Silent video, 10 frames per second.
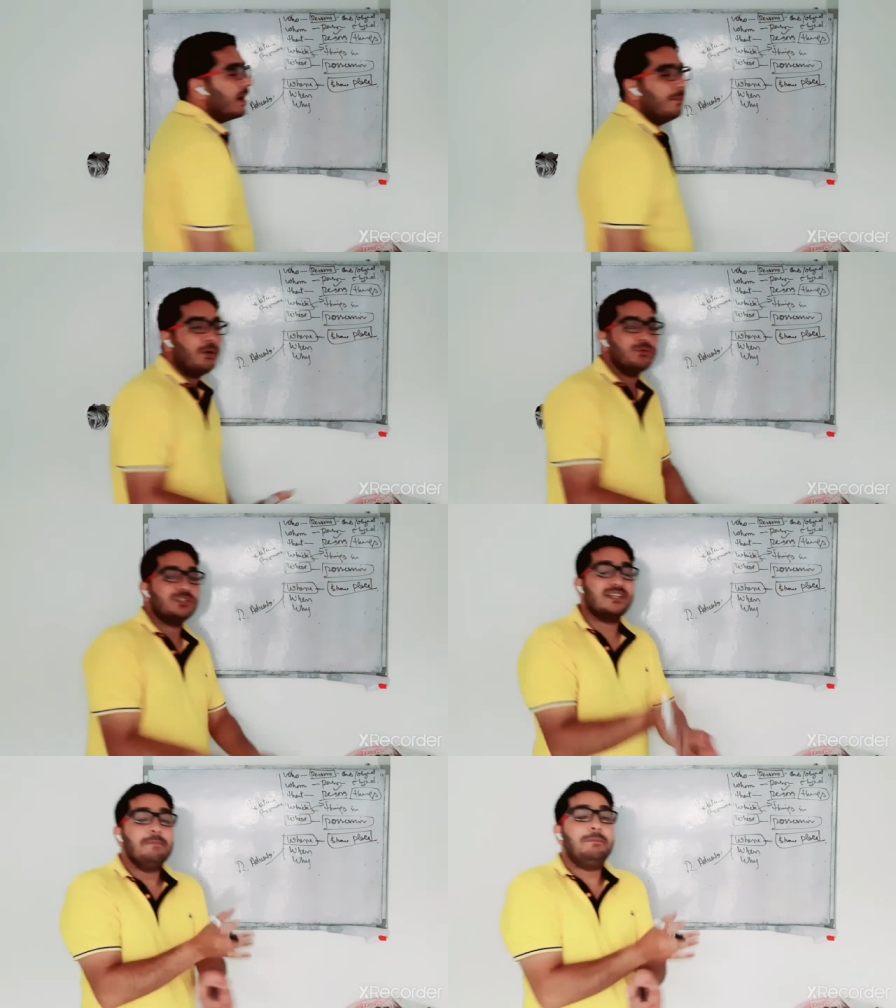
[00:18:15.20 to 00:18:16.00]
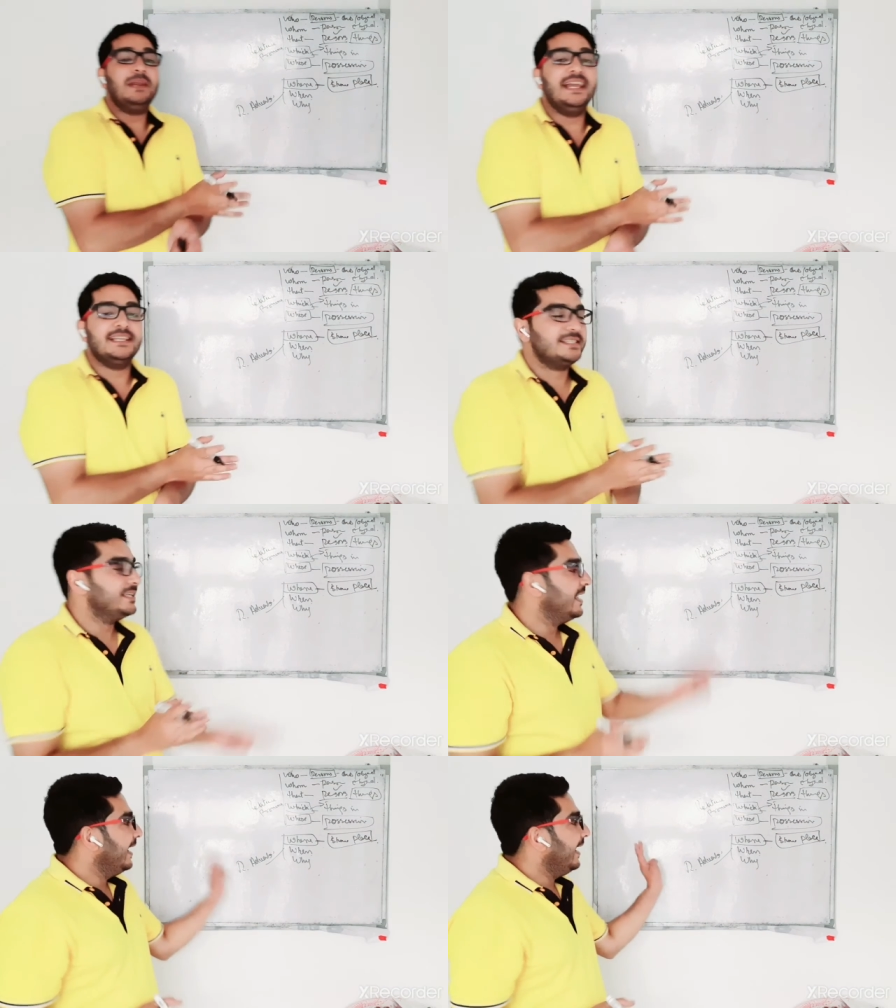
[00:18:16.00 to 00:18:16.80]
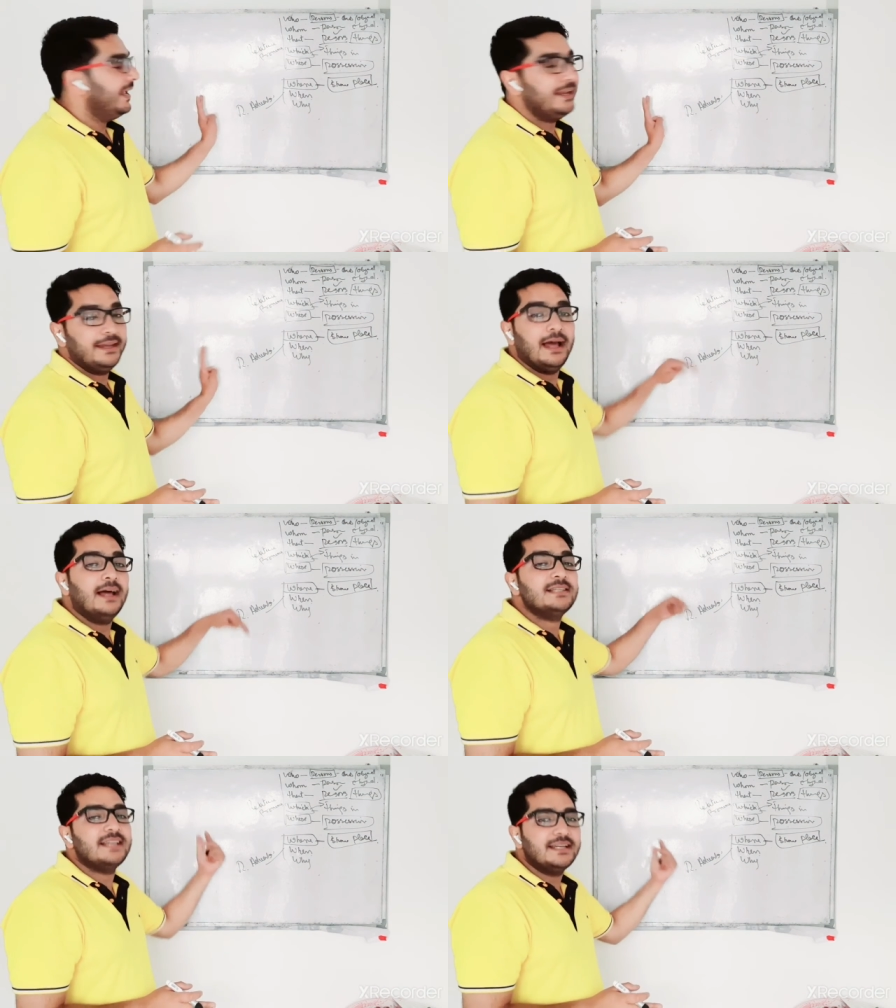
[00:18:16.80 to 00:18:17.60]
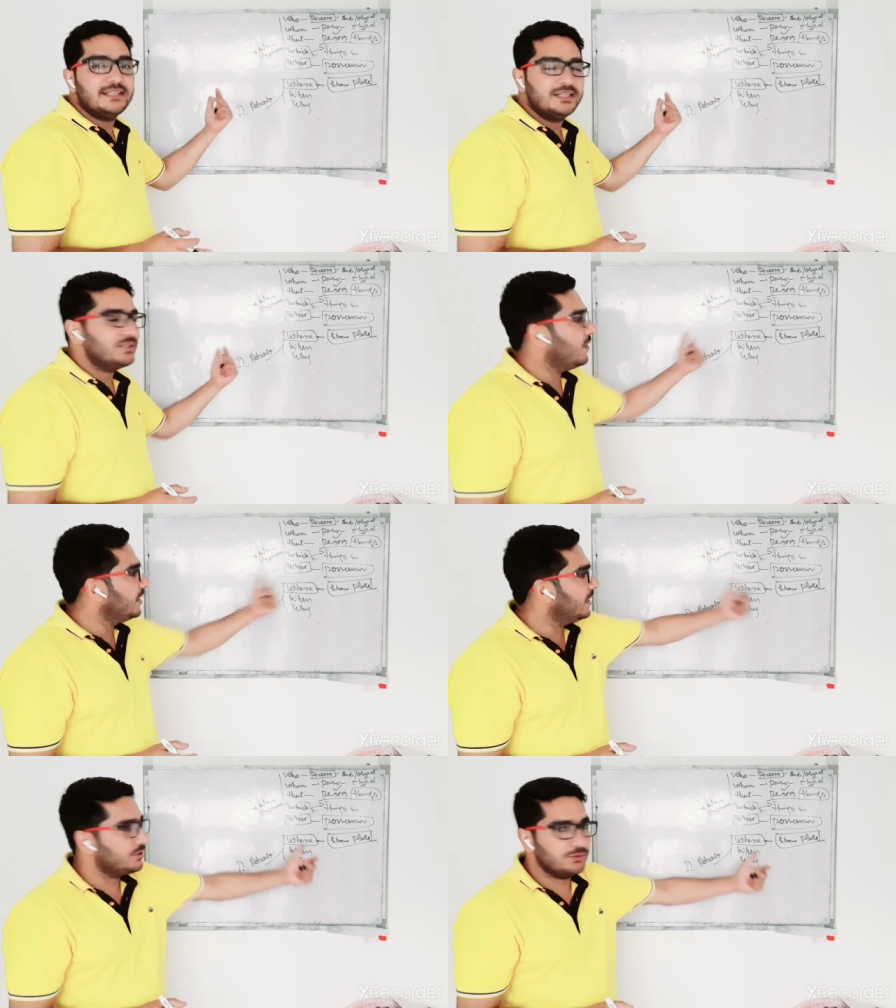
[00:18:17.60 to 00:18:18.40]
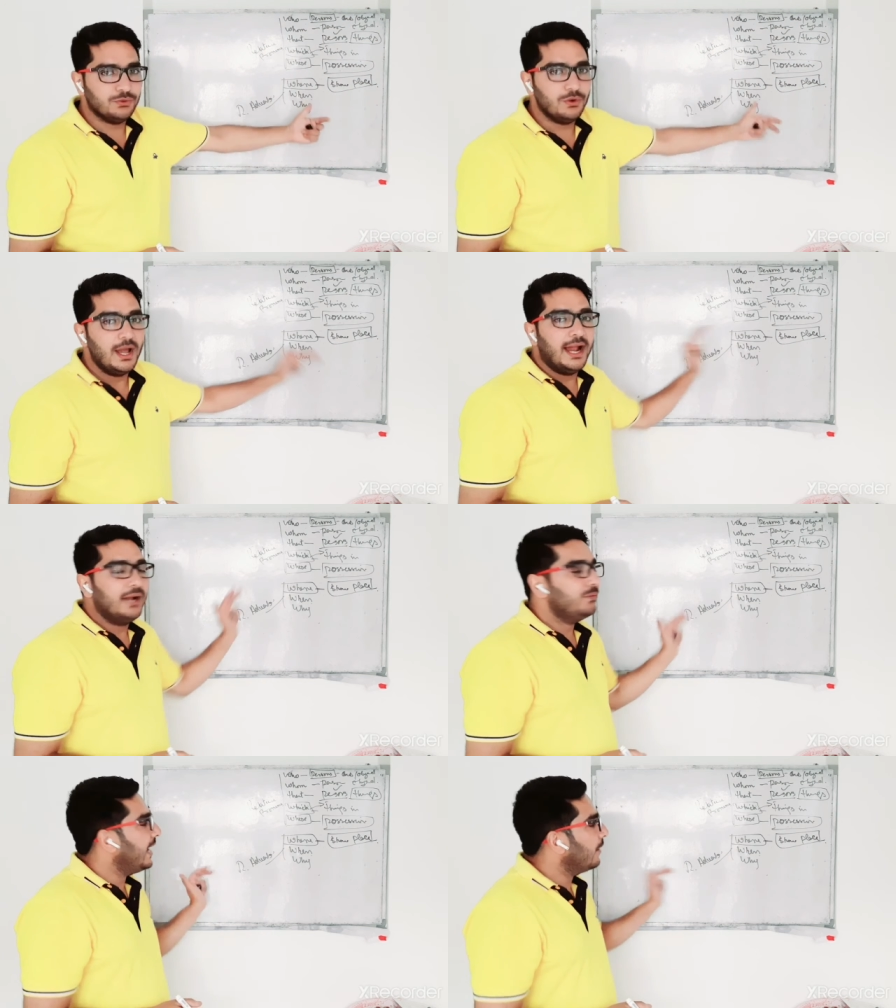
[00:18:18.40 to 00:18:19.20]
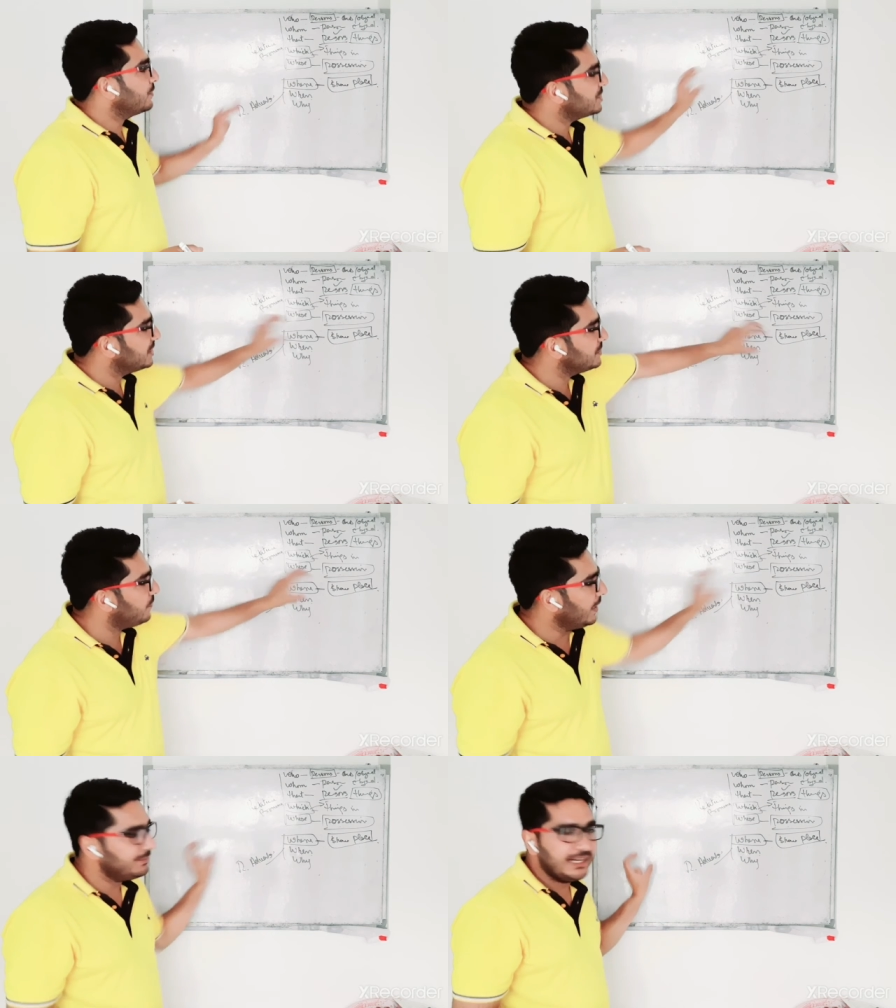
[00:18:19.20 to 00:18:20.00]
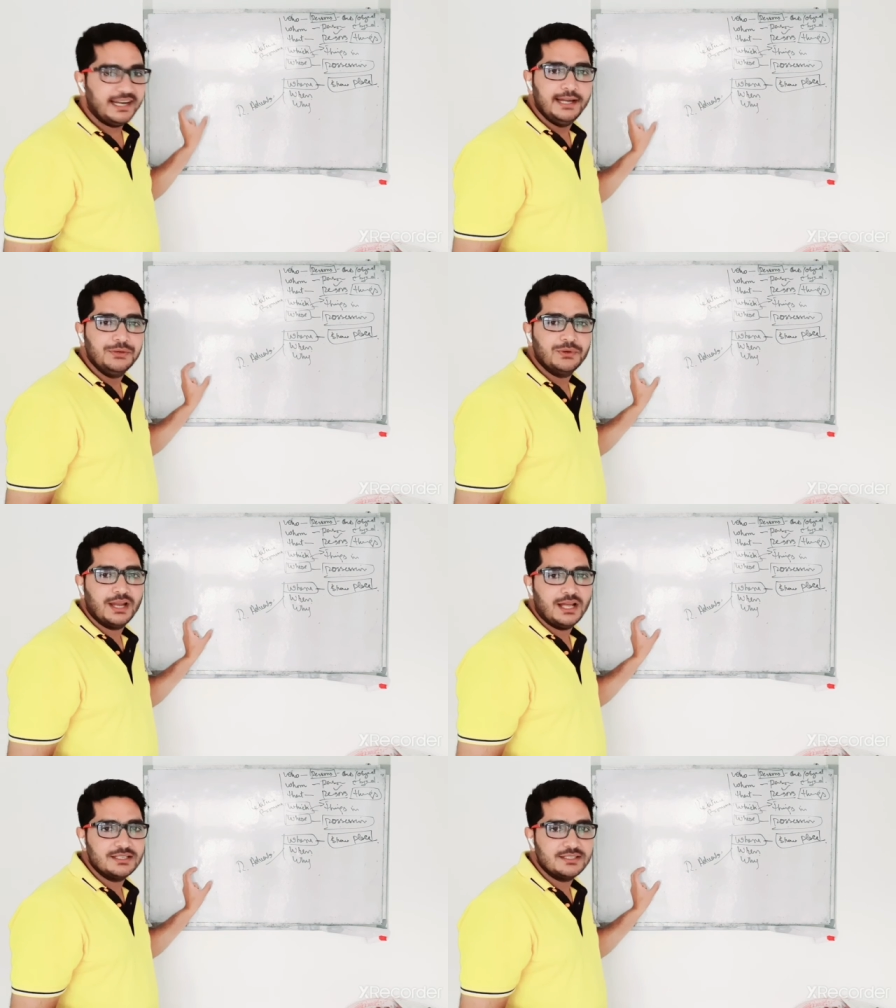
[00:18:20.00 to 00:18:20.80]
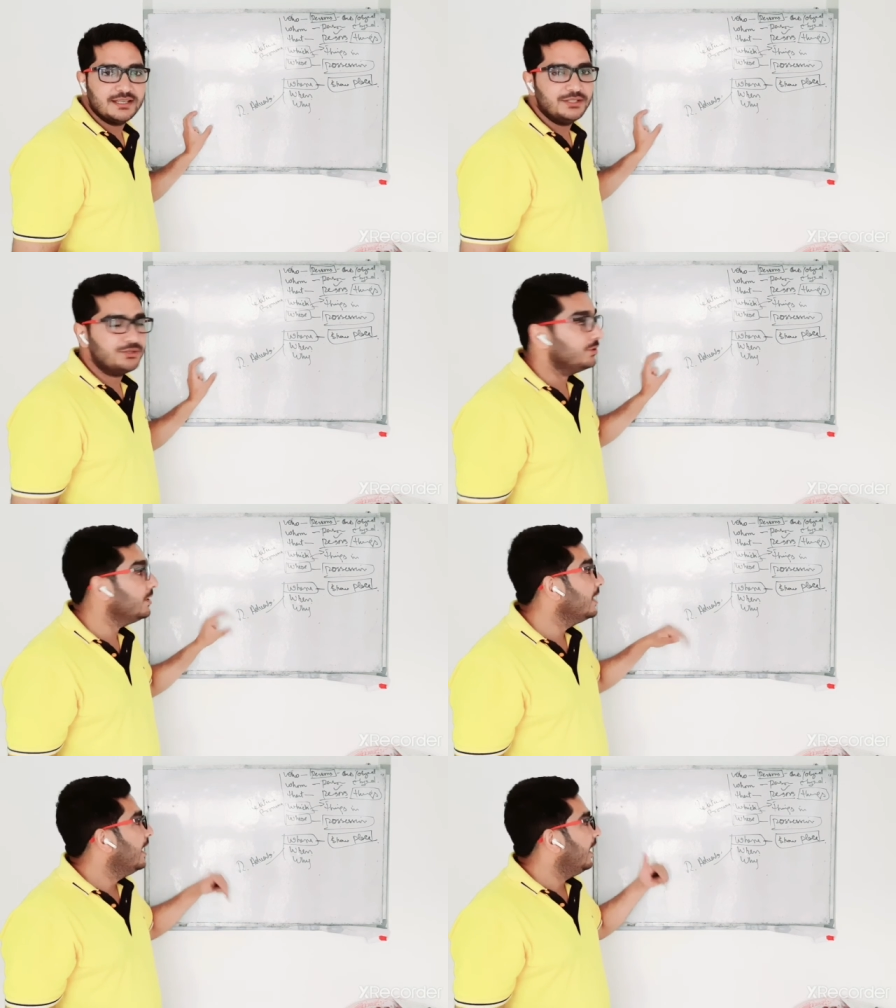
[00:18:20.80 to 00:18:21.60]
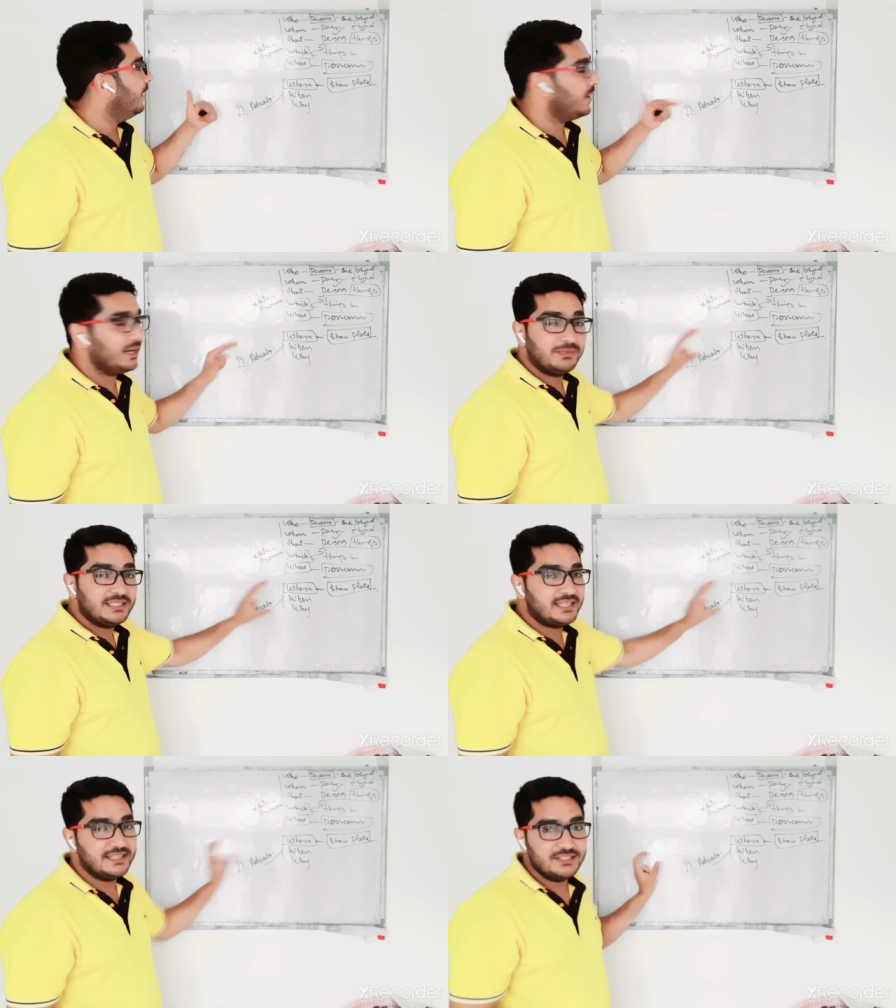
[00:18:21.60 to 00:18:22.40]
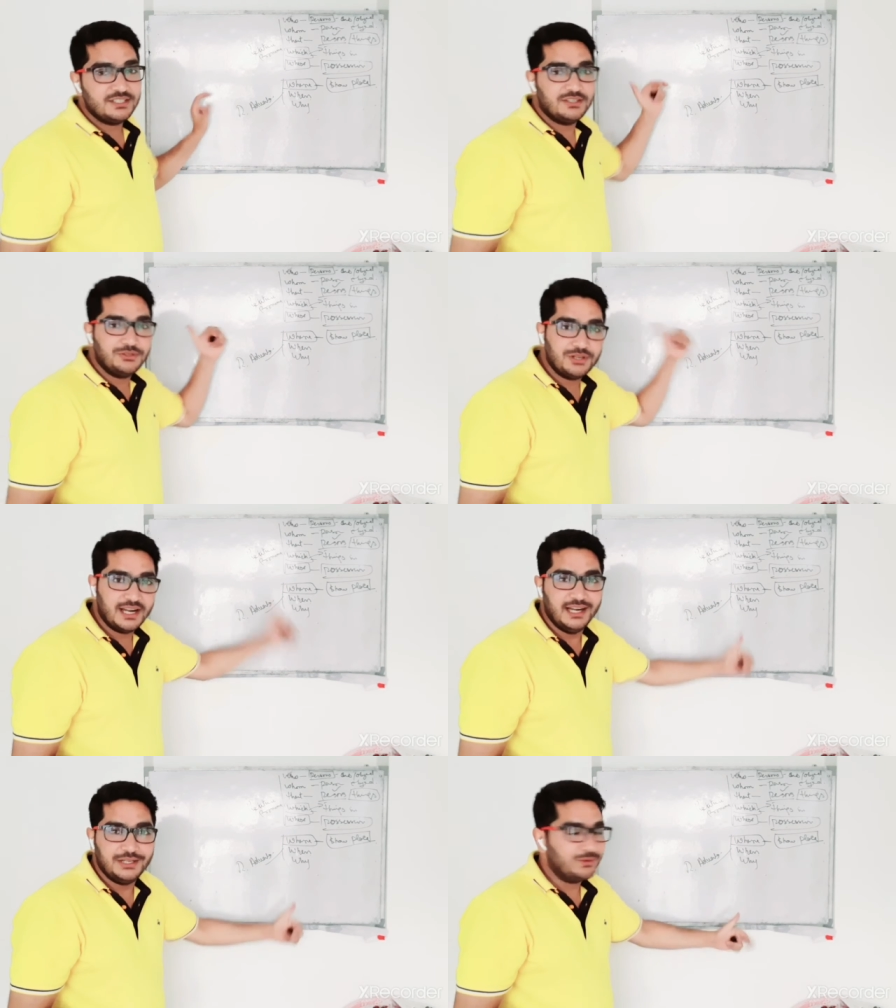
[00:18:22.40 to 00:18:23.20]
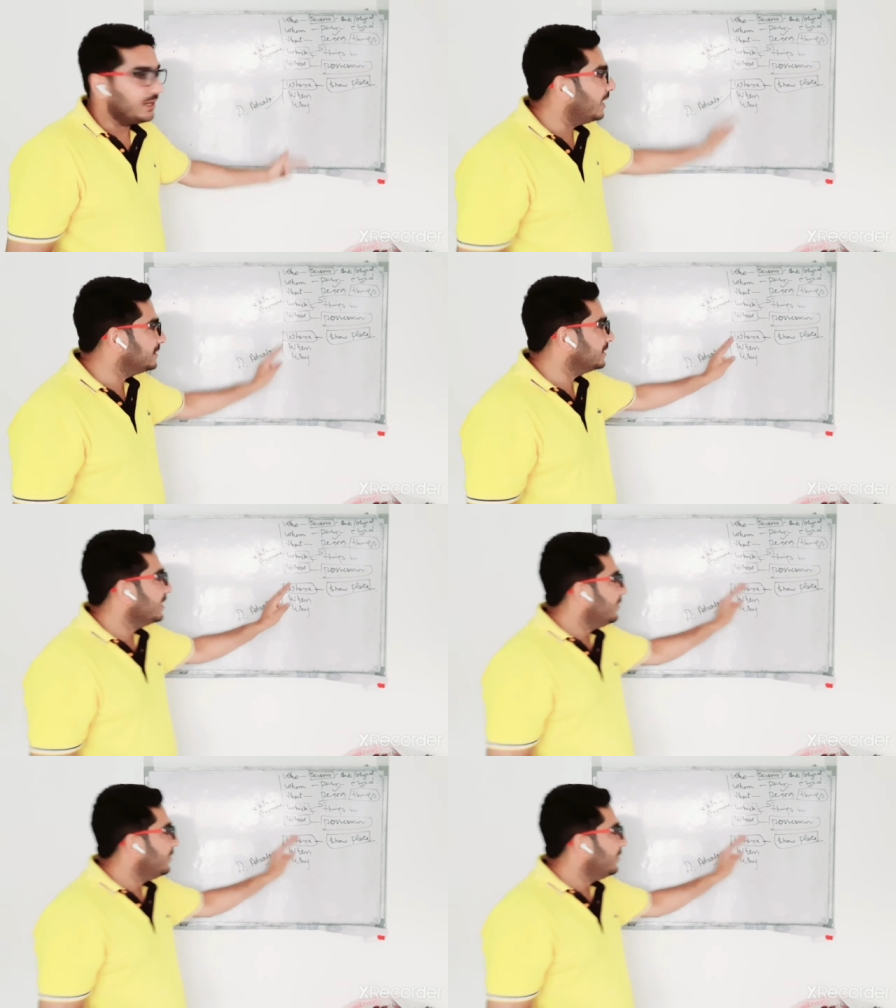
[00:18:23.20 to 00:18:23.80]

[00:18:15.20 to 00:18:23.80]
about some place in sentence 1 or 2, and we have to change one of the relative clauses into one of the sentences into relative clauses,